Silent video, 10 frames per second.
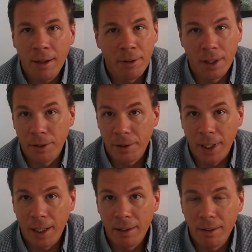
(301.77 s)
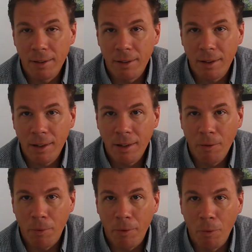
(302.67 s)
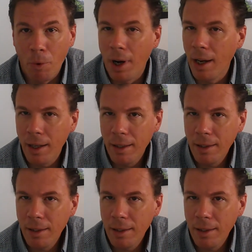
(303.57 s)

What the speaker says: don't understand why